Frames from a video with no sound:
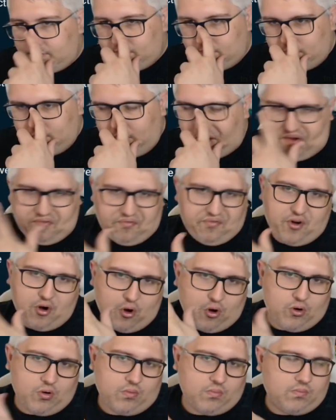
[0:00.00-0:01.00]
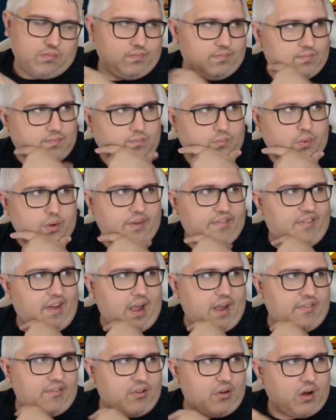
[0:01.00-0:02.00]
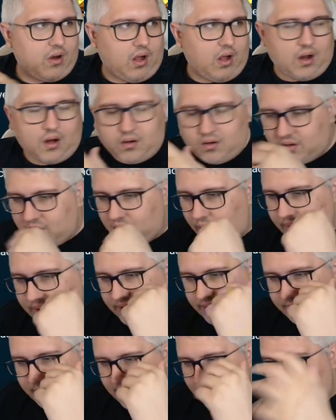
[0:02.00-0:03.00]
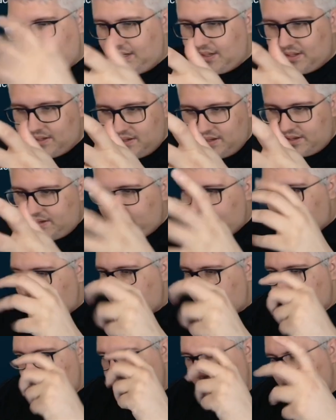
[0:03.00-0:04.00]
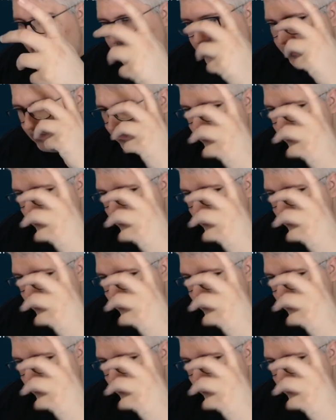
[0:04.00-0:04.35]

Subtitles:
If your reviver are going to be killed and his